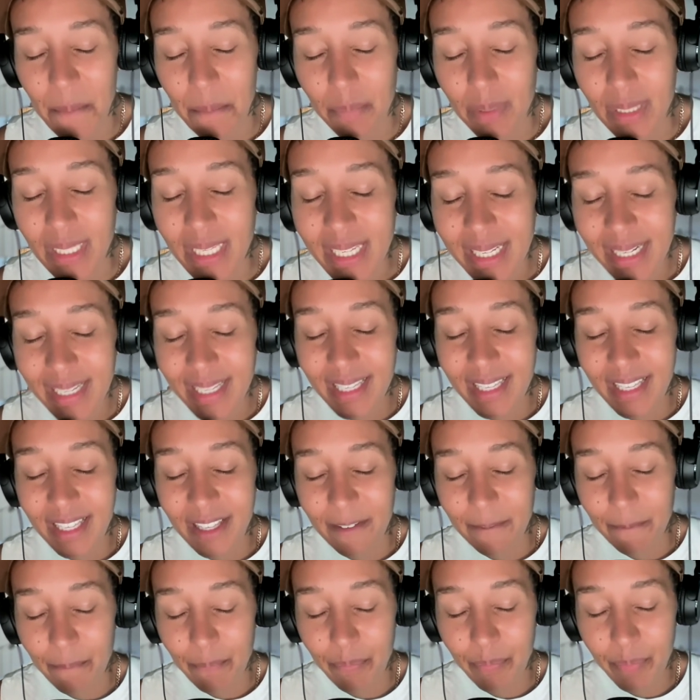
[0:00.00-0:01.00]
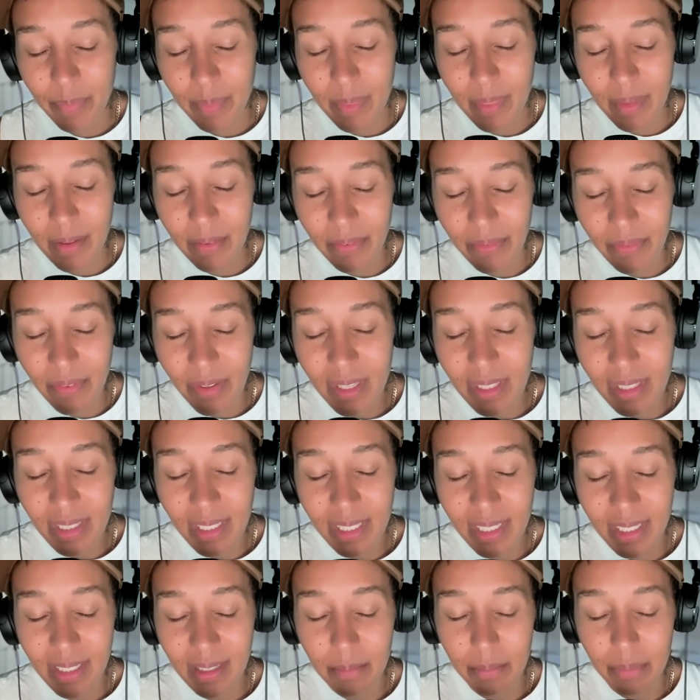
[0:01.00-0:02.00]
bleeding, the
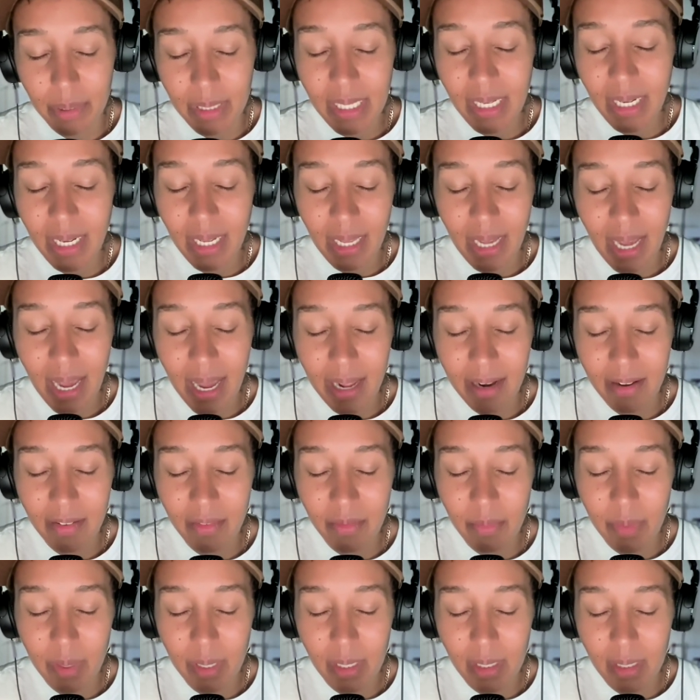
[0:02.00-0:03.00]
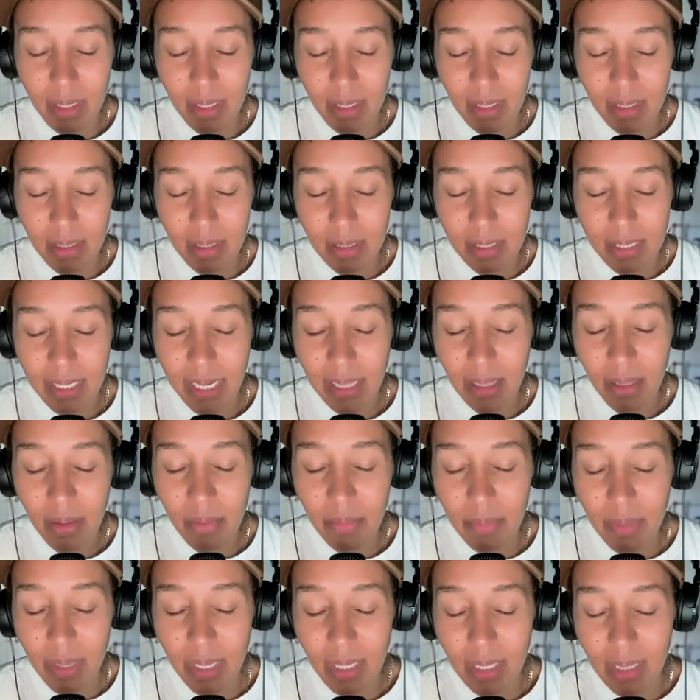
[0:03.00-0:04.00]
feeling bleeding out of me,
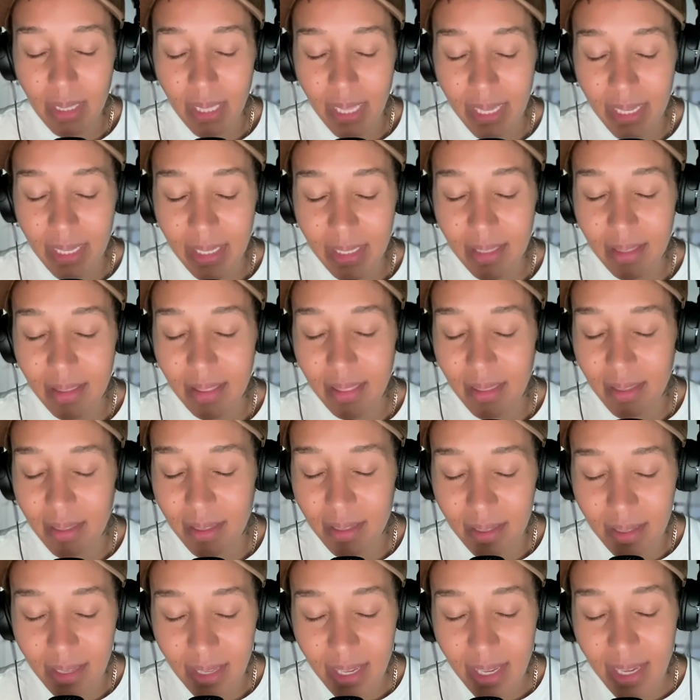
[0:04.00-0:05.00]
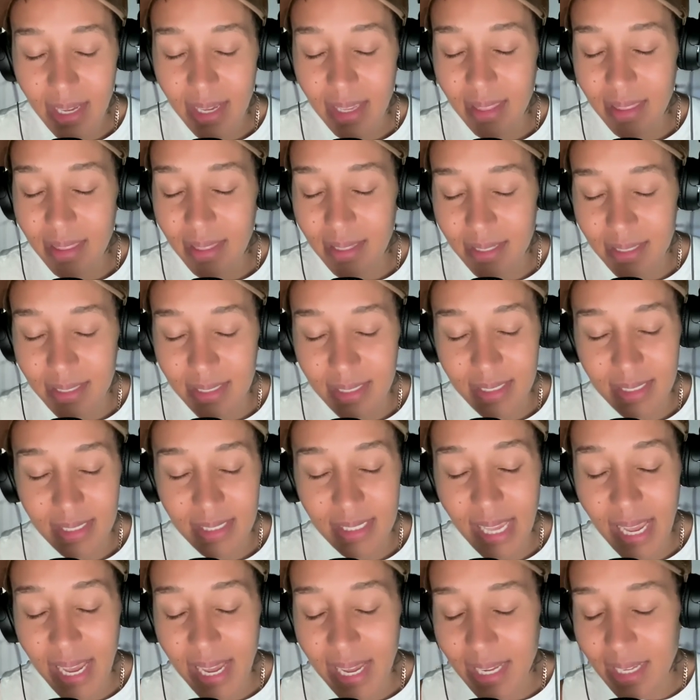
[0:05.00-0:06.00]
telling me like the
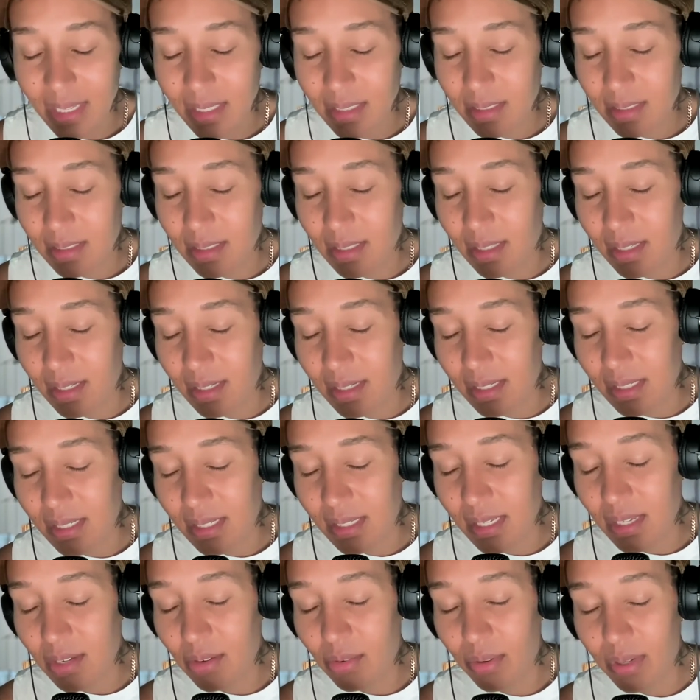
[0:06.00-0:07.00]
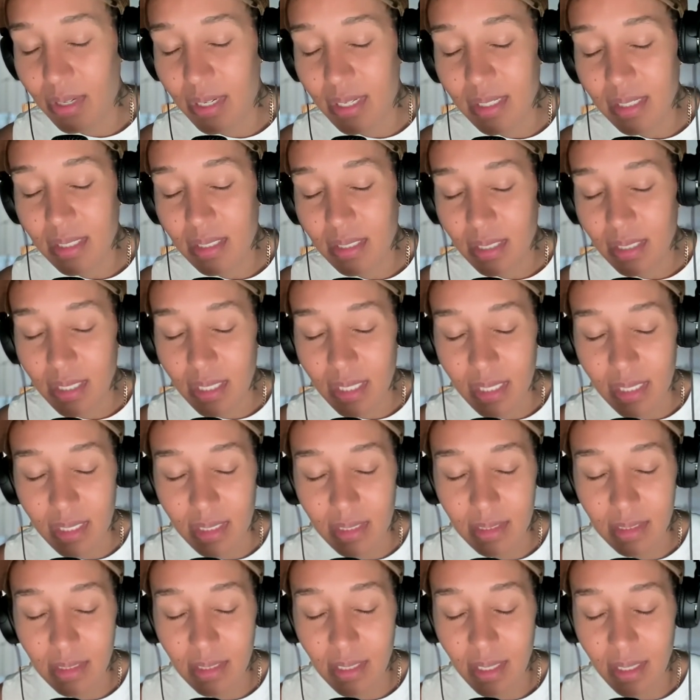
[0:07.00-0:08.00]
signs, the
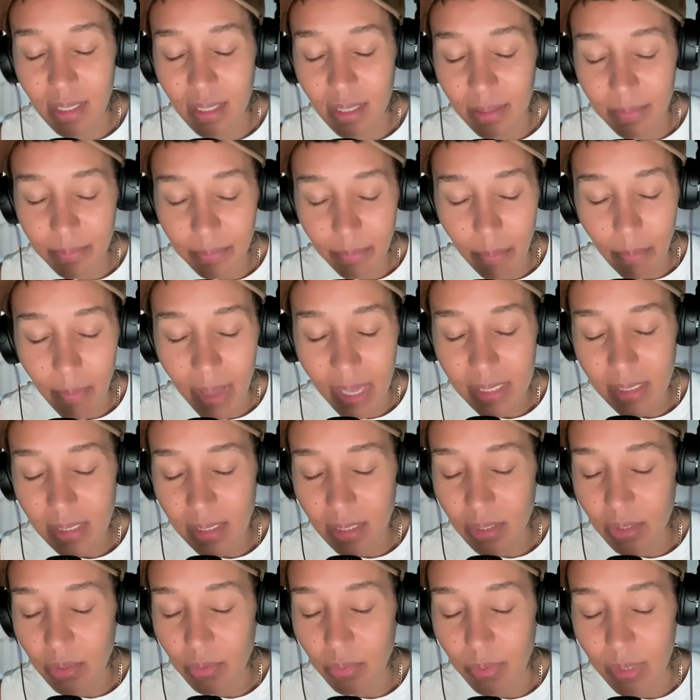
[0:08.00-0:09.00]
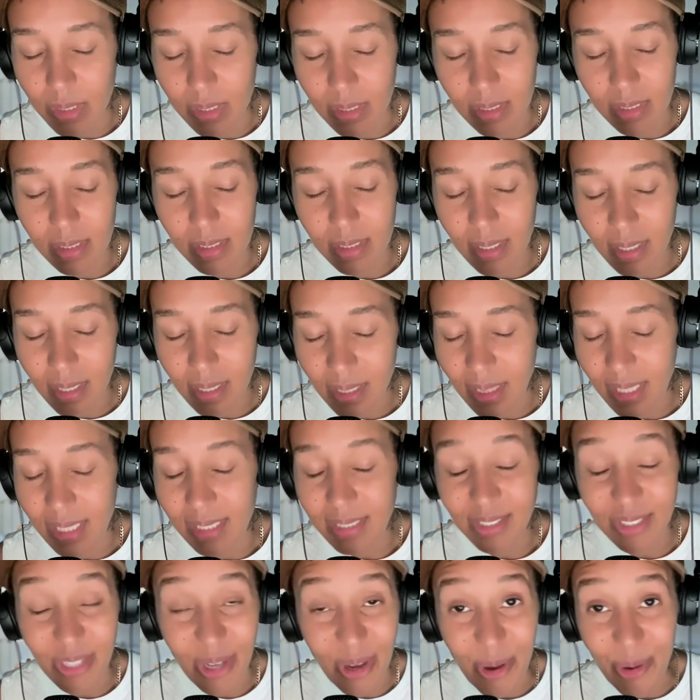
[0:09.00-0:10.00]
synchronicities, the message was,
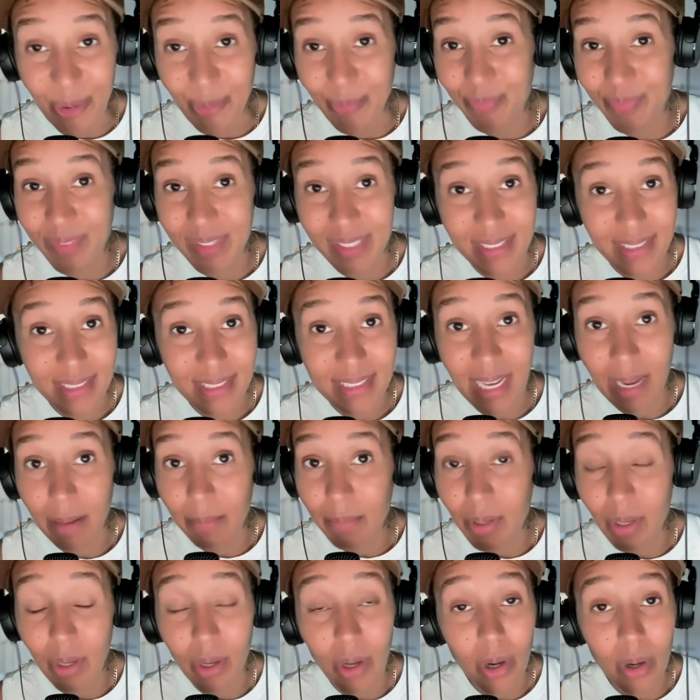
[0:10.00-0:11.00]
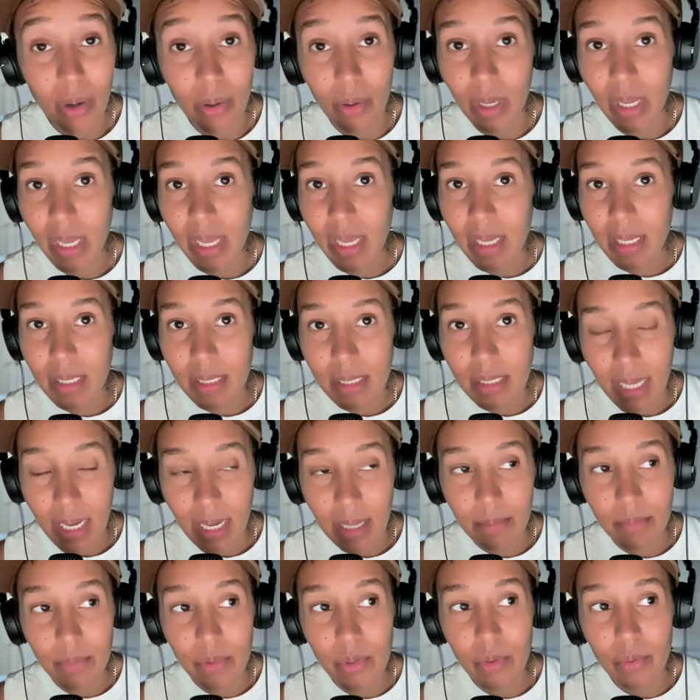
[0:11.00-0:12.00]
let's go. Time to go.
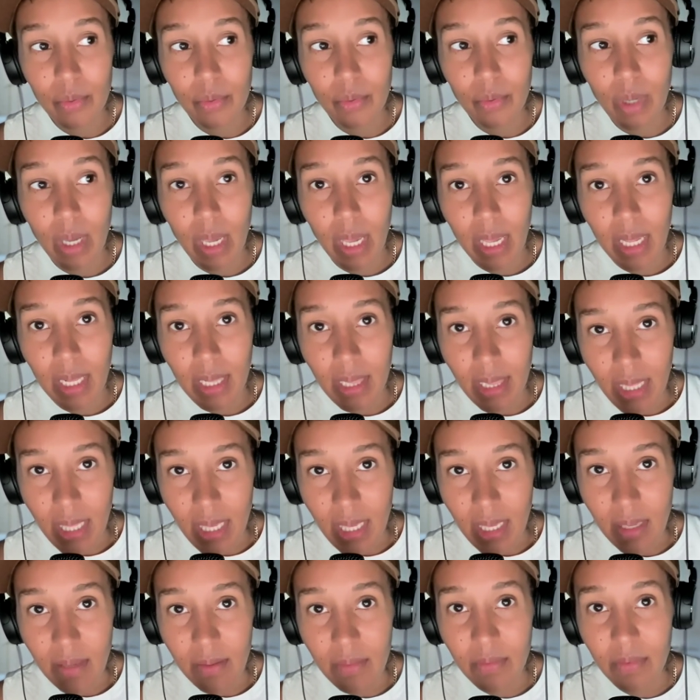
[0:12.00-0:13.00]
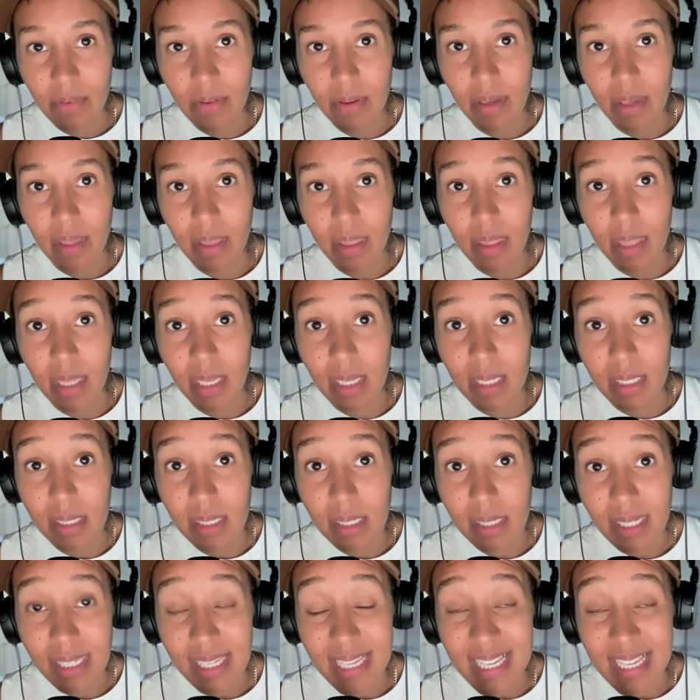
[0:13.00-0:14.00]
Time to leave this